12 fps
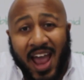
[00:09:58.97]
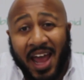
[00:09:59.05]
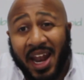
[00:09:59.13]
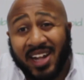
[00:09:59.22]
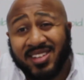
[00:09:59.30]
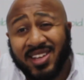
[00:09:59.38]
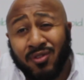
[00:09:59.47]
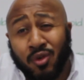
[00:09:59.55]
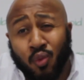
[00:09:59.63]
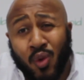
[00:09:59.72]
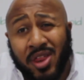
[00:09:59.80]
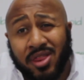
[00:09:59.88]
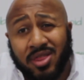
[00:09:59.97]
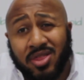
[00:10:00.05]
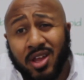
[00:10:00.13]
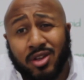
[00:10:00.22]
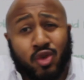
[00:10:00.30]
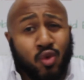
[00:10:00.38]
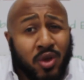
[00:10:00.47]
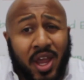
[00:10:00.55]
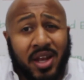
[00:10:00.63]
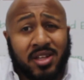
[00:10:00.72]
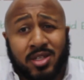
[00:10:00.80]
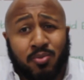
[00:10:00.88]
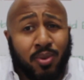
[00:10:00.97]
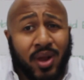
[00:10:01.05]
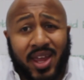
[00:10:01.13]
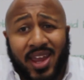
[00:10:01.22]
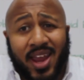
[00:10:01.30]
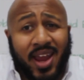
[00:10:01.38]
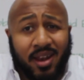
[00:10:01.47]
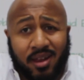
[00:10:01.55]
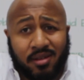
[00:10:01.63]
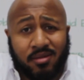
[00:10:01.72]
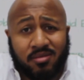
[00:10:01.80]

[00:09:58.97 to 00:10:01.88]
And that's even with a 2K display in it.